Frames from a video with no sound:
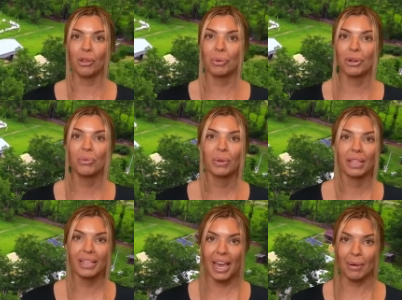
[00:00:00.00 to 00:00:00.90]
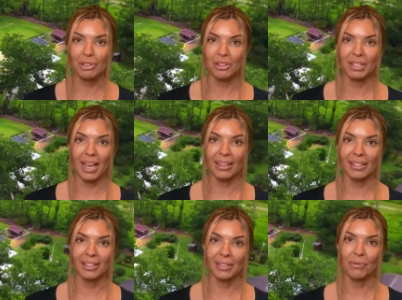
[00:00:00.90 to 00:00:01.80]
Alberta really captures the
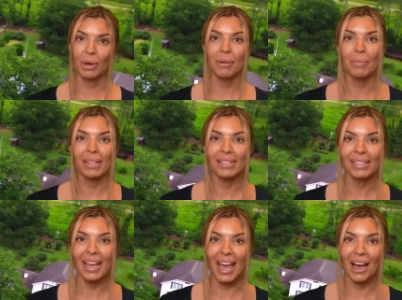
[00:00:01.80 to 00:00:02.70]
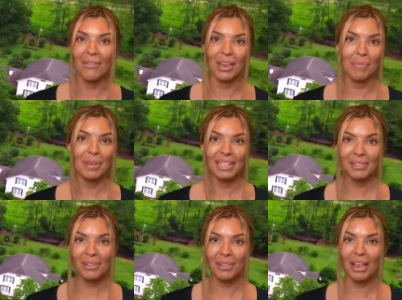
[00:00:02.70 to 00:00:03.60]
essence of what it means to have a
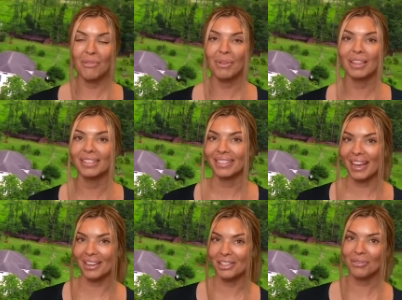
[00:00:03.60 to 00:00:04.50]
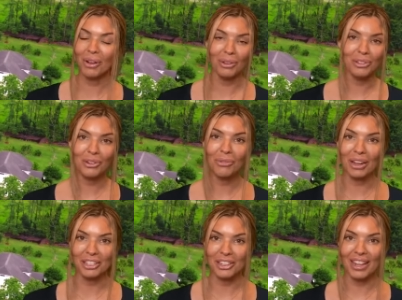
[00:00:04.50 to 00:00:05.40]
piece of life with a dash of cultural
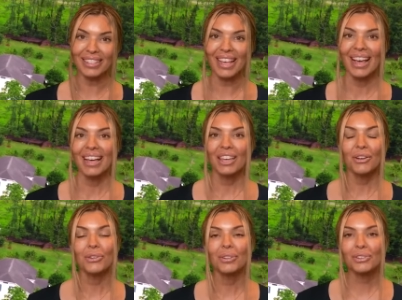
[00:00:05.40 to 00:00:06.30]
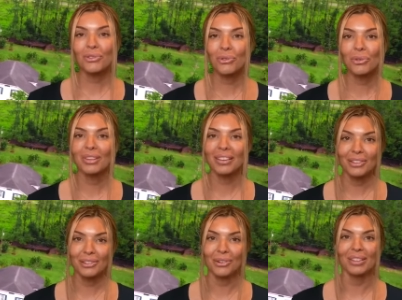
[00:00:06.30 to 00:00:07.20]
richness. Here you can truly
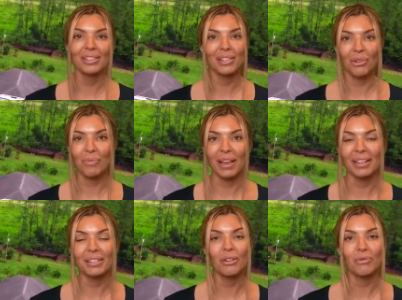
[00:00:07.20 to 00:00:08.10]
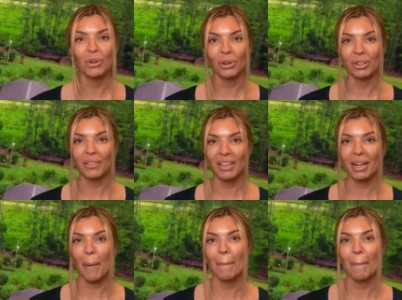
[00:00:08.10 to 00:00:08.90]
enjoy the slower pace of rural living,